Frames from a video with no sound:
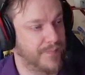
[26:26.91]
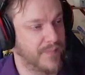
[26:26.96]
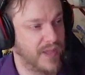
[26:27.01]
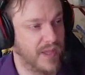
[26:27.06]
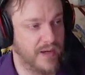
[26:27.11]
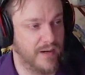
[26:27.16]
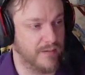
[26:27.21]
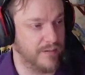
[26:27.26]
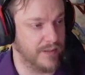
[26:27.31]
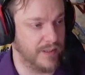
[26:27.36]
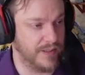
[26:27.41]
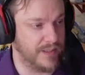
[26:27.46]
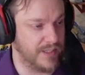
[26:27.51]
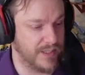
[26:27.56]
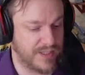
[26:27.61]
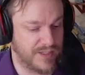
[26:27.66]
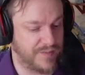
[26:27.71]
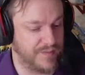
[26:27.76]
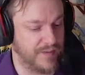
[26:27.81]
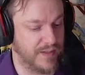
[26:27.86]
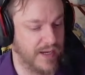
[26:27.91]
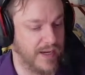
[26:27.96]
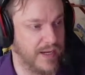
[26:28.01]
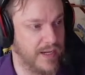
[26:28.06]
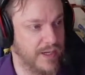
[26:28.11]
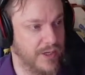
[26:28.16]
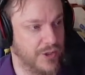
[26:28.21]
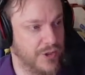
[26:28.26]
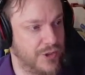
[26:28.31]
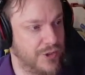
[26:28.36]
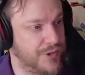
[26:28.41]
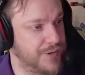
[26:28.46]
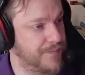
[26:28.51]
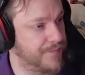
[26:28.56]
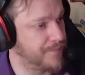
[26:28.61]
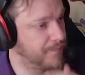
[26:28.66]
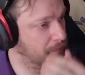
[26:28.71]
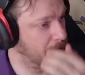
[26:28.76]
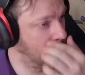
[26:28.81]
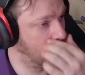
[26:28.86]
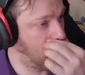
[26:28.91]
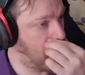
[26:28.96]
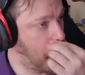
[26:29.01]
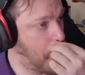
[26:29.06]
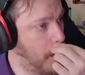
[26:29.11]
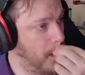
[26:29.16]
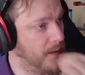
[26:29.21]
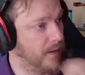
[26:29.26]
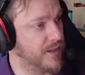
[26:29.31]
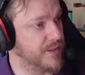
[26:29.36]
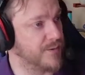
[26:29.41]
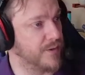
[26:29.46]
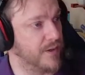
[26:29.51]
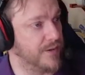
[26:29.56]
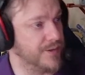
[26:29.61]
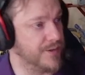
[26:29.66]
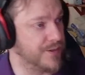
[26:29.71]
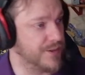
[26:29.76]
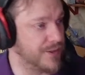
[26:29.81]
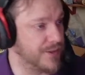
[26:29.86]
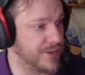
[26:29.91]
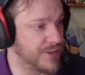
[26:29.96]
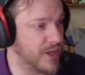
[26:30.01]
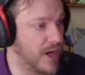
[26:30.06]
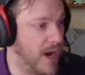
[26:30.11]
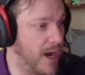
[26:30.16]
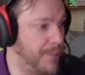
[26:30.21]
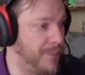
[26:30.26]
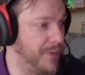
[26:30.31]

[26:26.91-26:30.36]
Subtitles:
I don't need this flange. Because what I'll do is I'll just copy